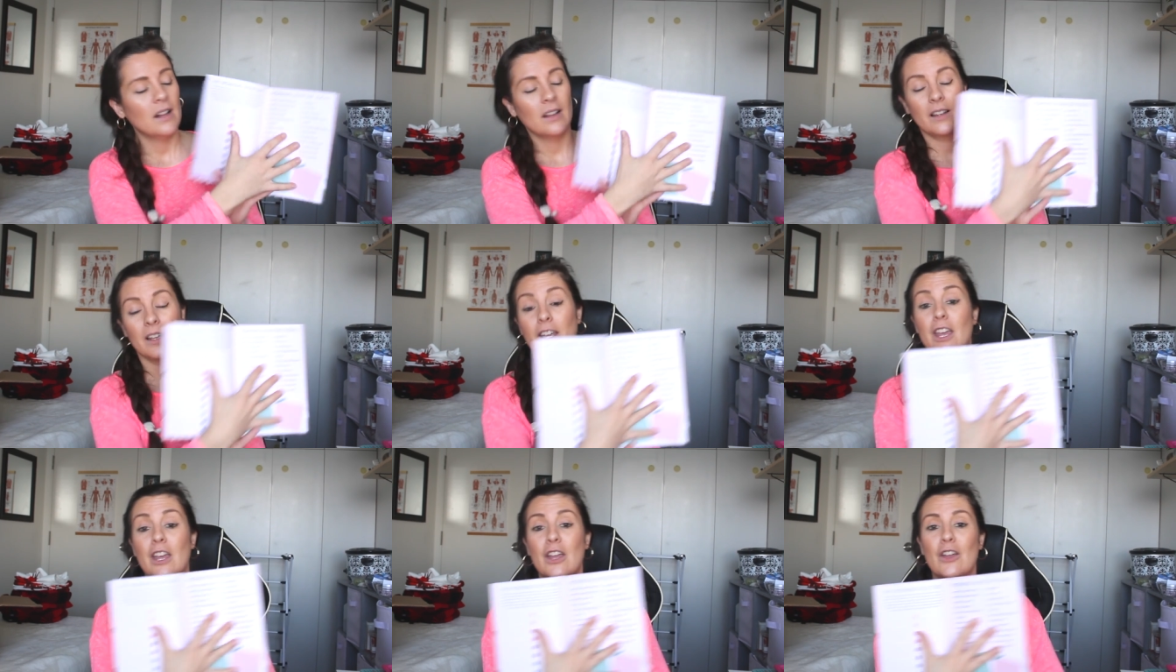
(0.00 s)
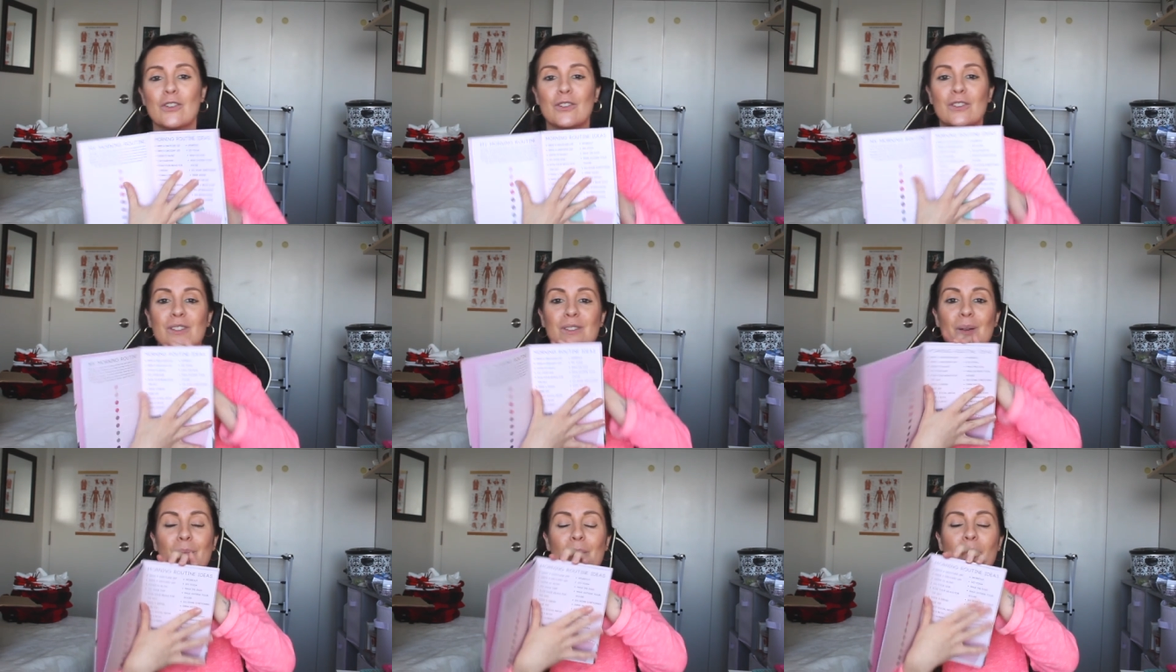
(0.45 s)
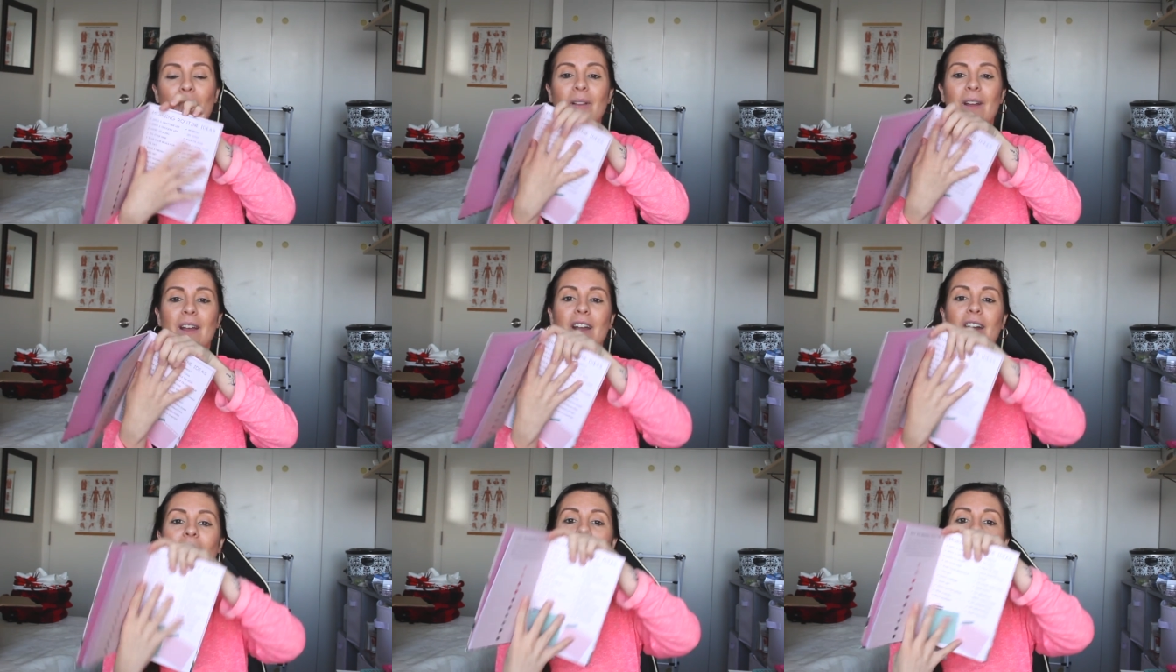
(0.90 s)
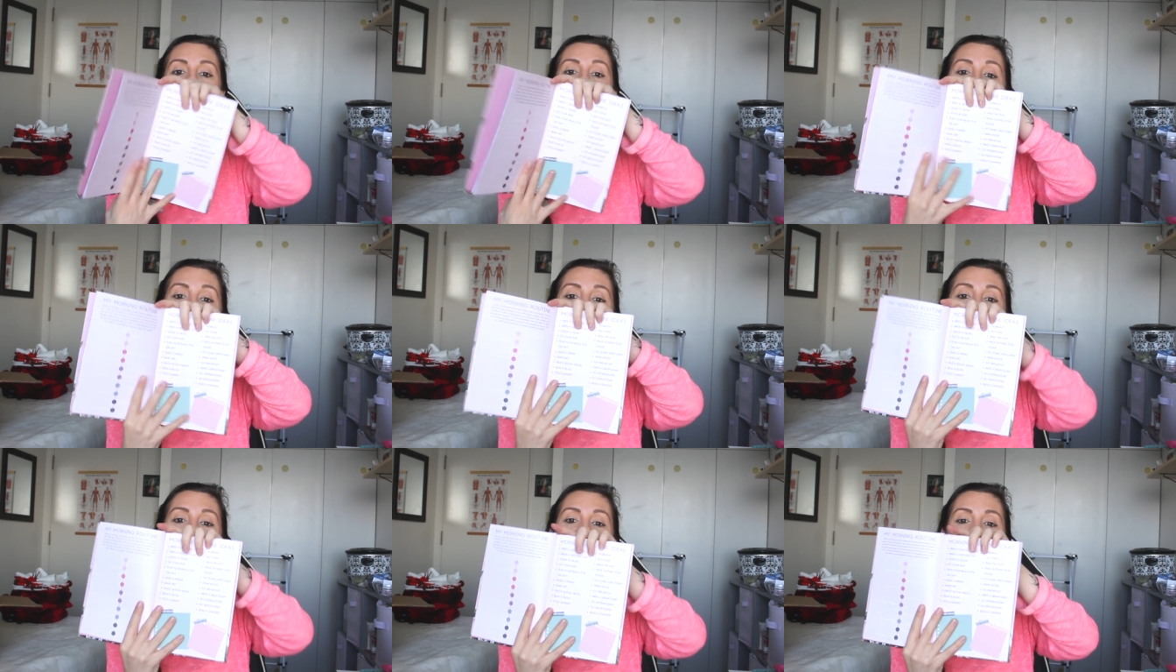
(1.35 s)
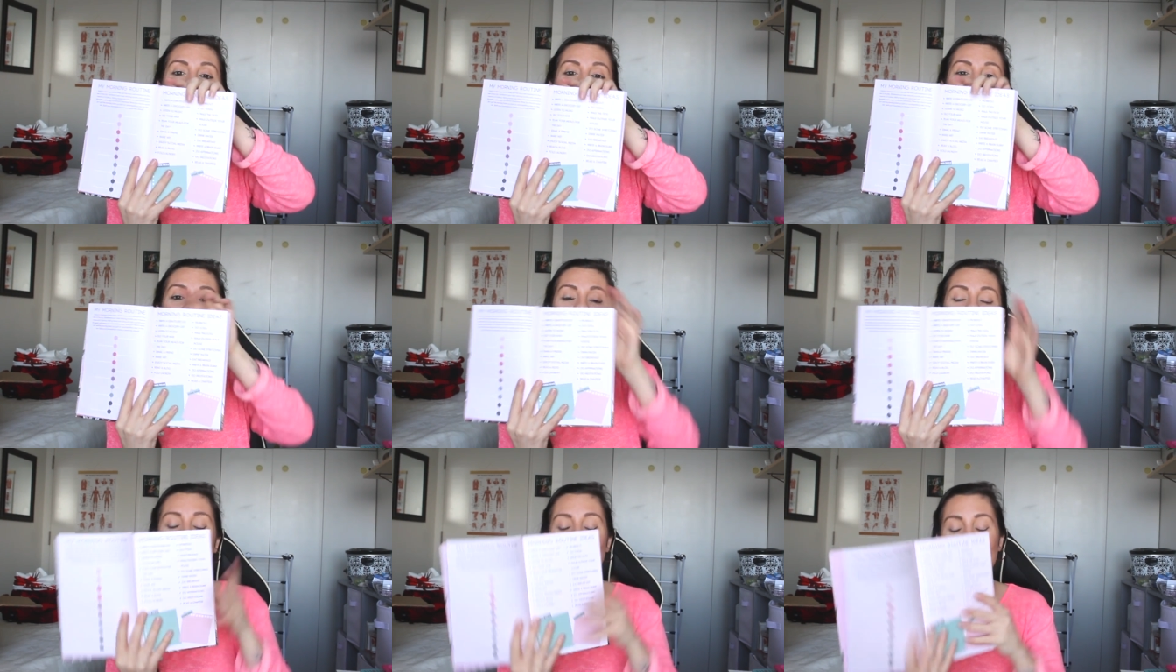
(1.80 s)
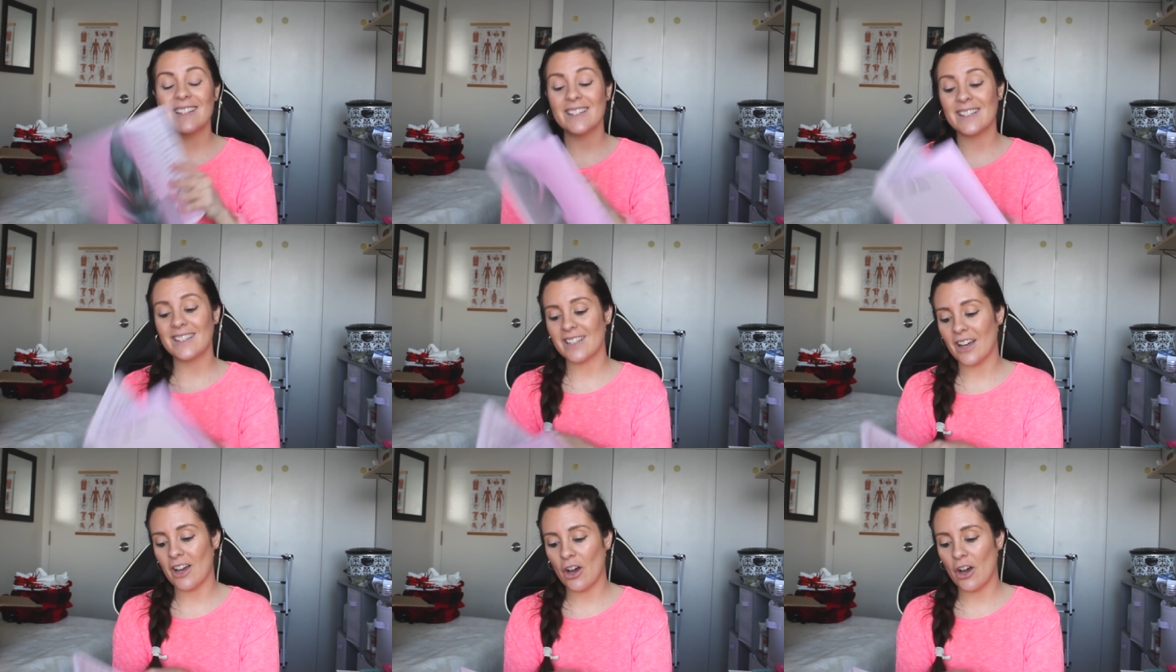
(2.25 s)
Like here's some like ideas.